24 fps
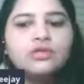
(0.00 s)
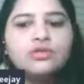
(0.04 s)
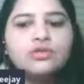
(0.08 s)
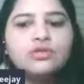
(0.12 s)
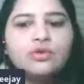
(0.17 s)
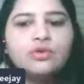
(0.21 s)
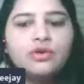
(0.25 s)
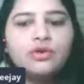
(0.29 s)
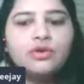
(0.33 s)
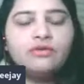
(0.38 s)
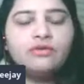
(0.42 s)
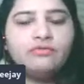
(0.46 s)

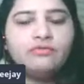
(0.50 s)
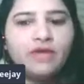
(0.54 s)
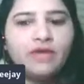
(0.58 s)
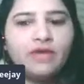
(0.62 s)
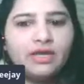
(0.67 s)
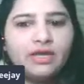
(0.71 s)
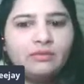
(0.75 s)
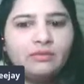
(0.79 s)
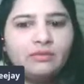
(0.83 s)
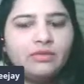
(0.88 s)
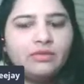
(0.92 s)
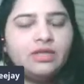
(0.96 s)
So if
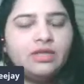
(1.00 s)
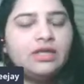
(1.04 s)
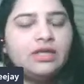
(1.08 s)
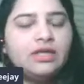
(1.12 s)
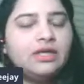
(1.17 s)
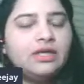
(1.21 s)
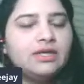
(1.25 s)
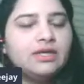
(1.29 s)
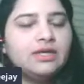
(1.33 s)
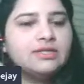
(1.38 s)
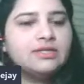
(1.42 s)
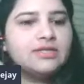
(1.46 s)

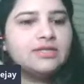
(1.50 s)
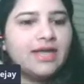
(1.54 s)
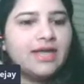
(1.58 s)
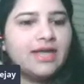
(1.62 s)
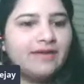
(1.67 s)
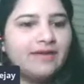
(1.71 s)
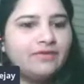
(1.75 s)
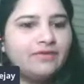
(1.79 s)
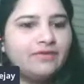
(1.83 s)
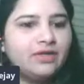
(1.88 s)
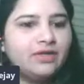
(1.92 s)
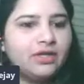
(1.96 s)
anybody is
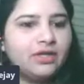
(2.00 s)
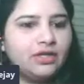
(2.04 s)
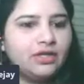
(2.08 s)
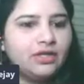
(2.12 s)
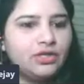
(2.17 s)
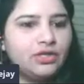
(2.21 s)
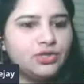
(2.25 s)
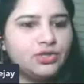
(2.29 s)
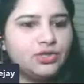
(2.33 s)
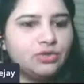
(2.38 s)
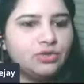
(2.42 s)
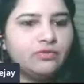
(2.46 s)
having
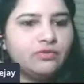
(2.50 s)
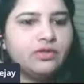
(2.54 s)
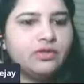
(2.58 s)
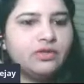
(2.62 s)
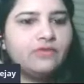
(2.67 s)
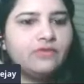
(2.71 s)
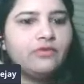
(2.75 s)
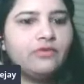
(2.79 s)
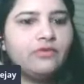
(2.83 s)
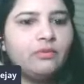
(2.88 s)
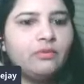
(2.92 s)
any issue with the